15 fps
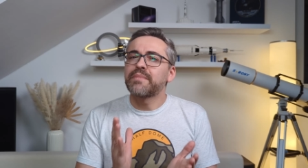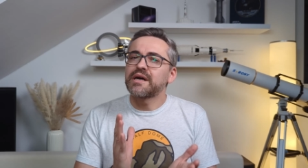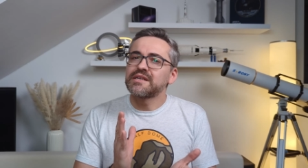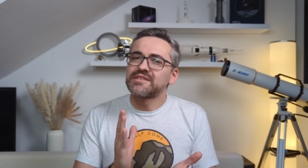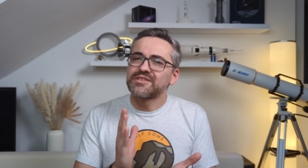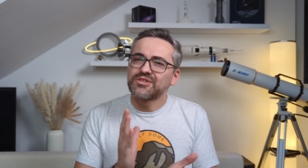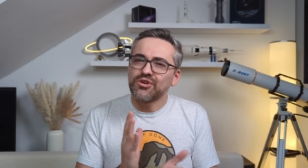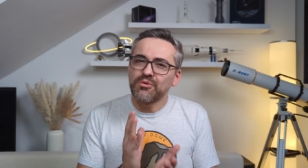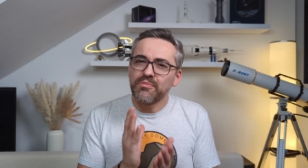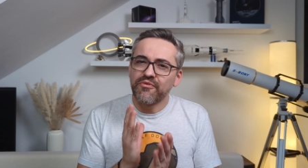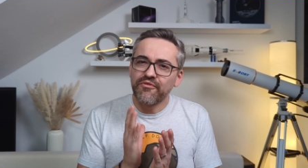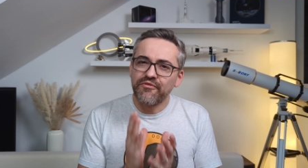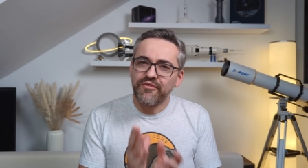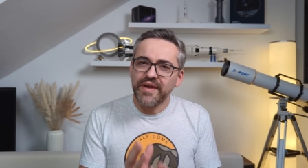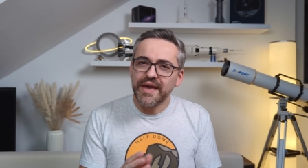by some
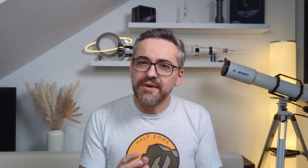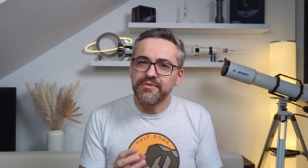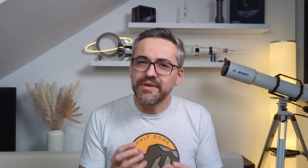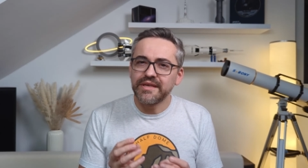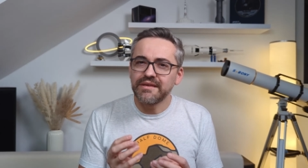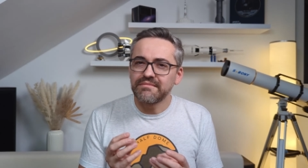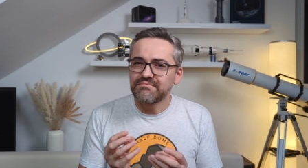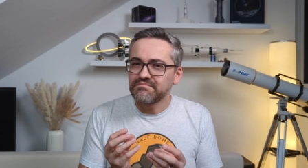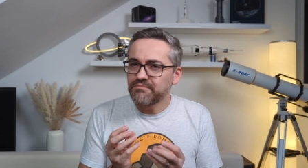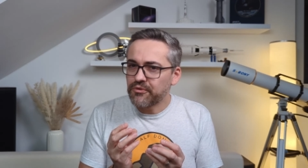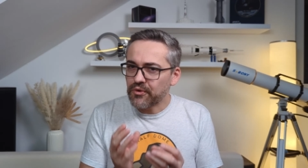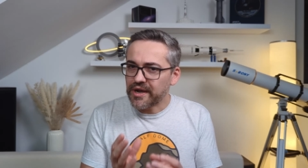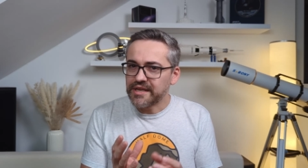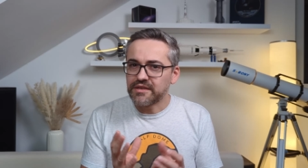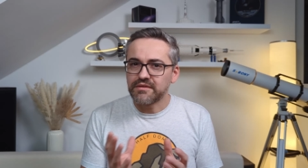very
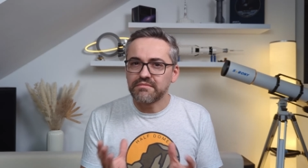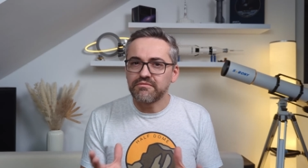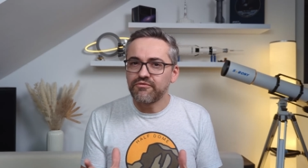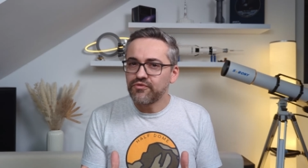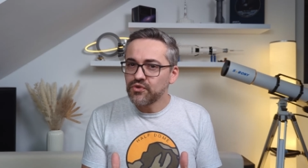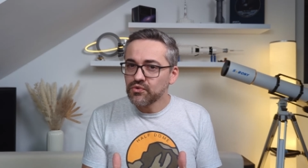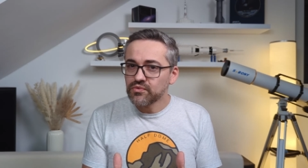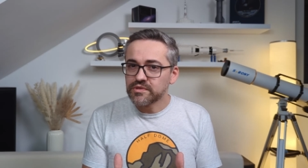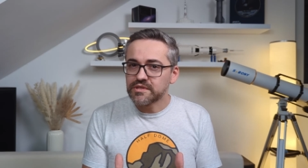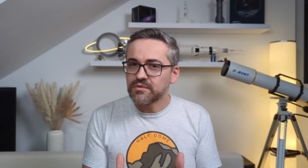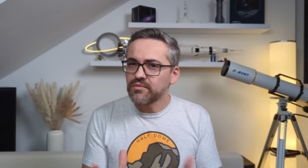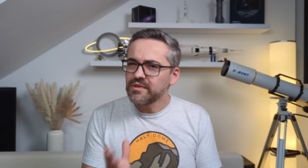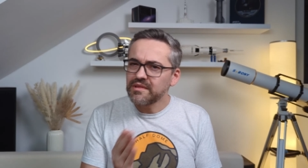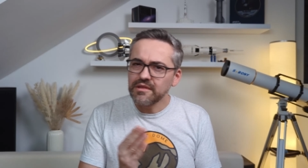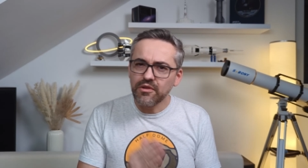bright views
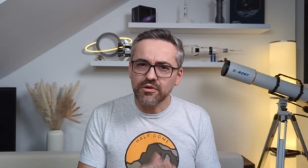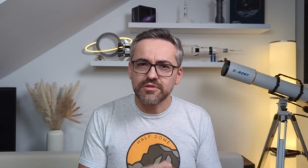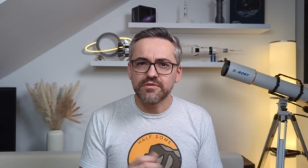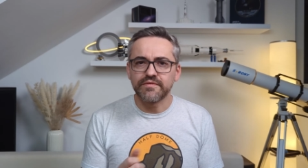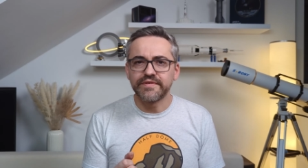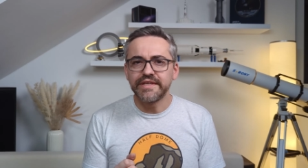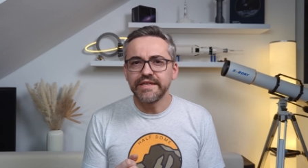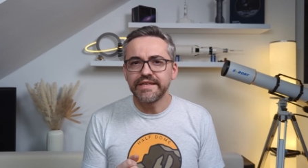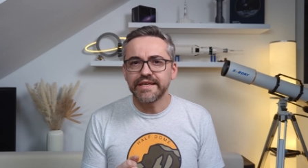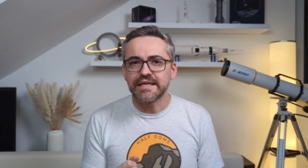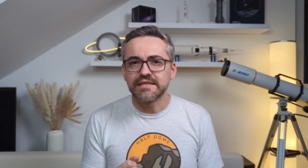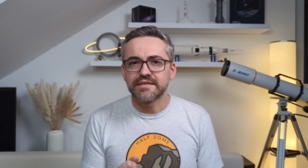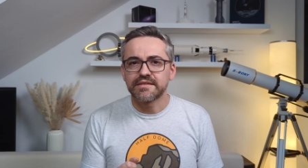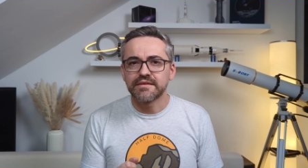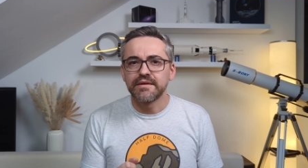with lots of
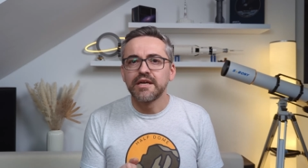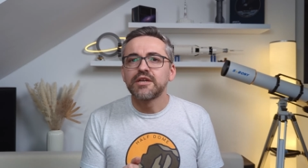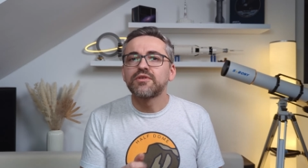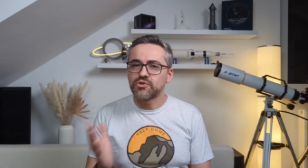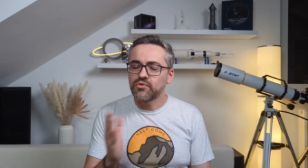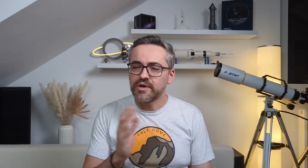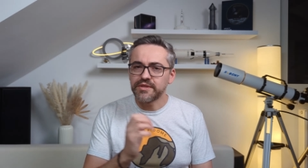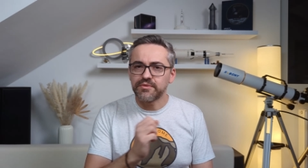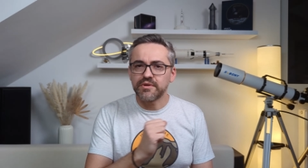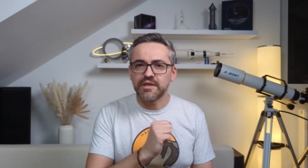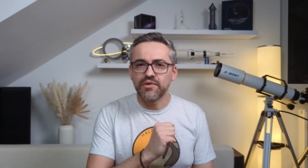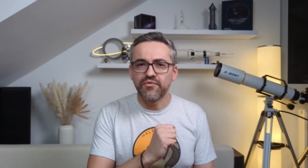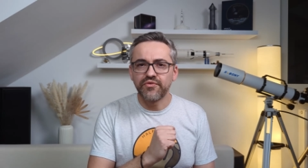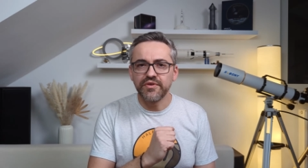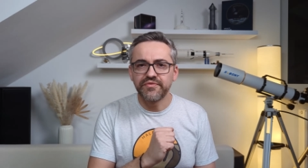details. two
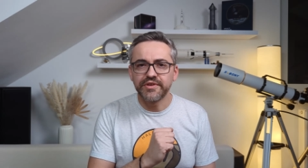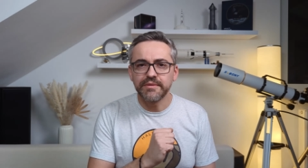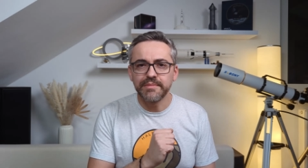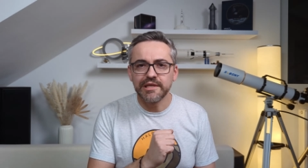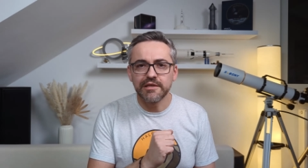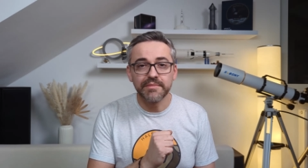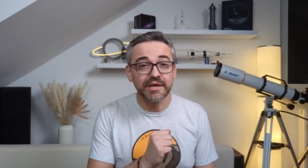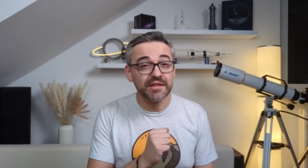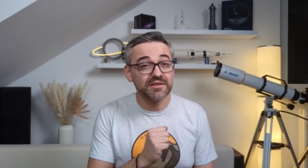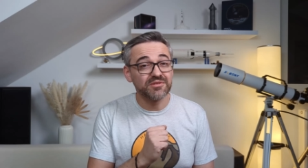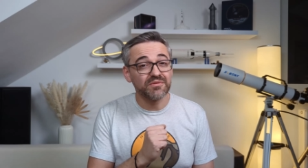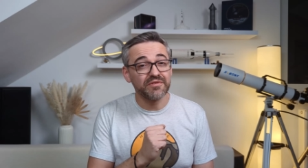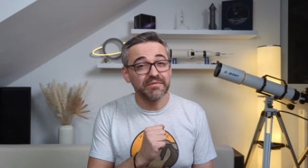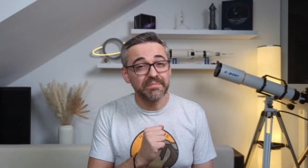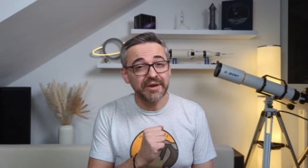hundred fifty millimeters
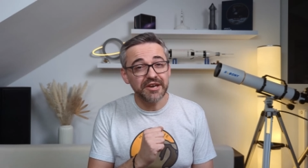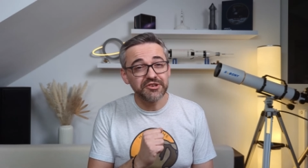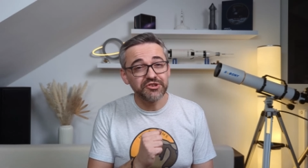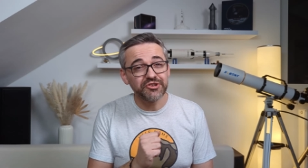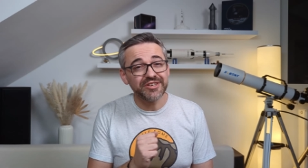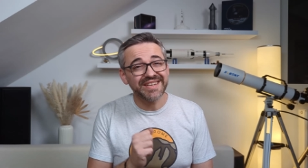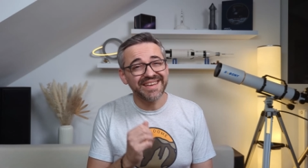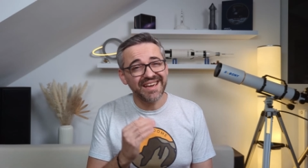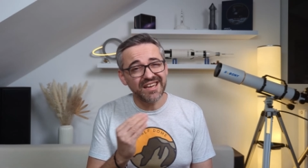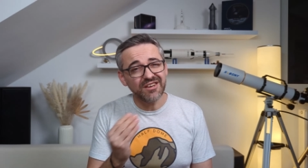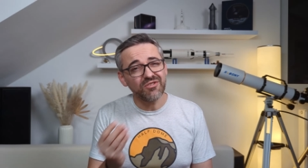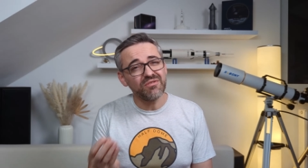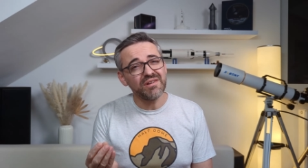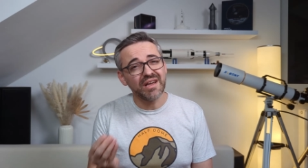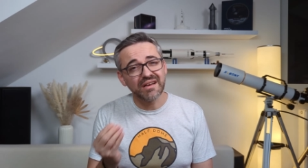of aperture can
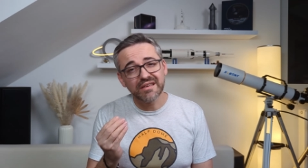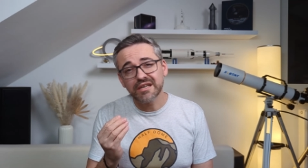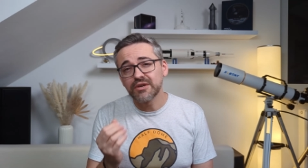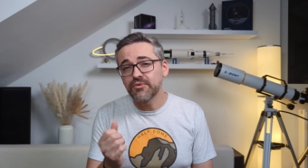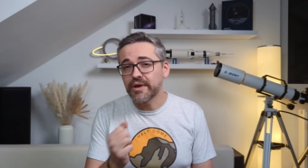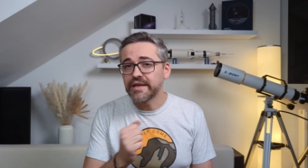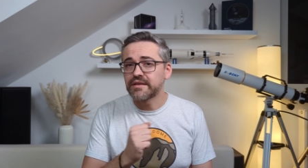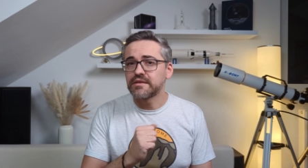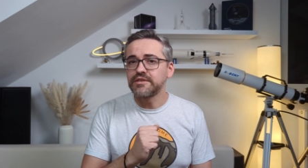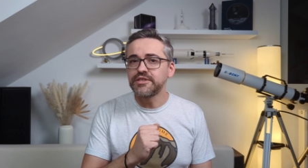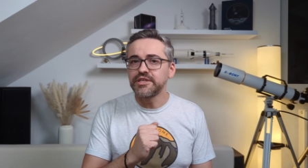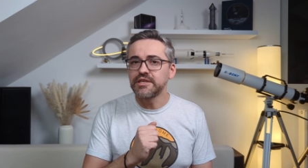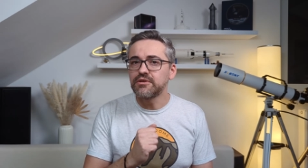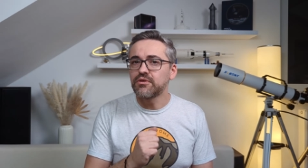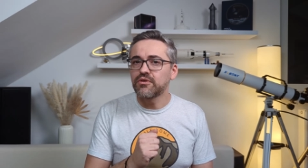collect a great
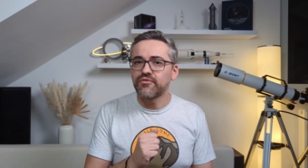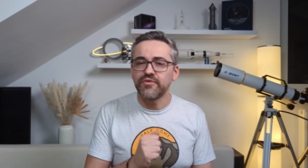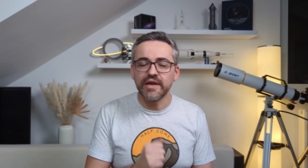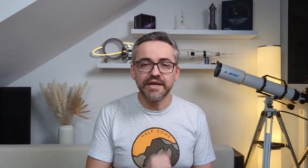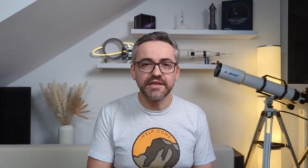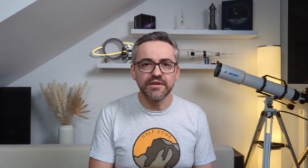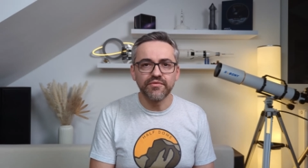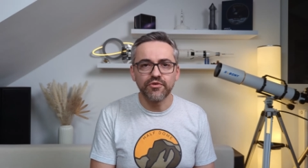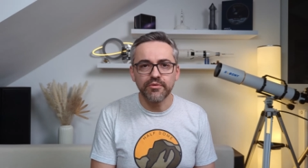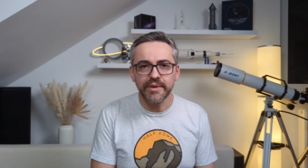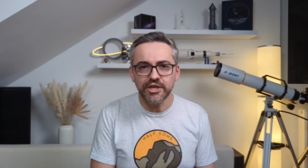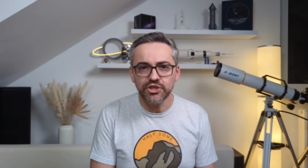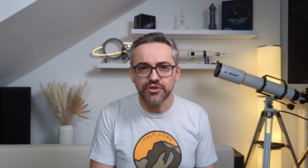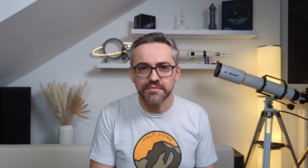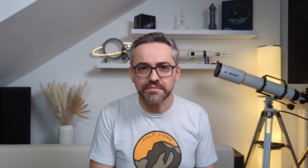deal of light
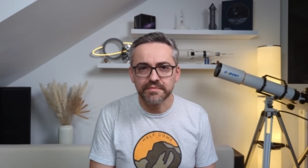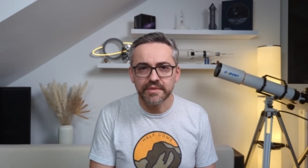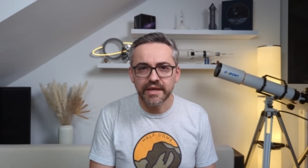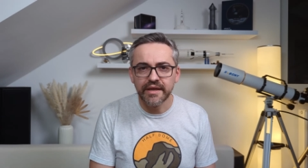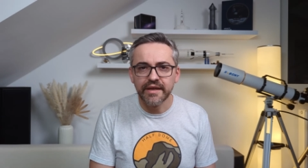information.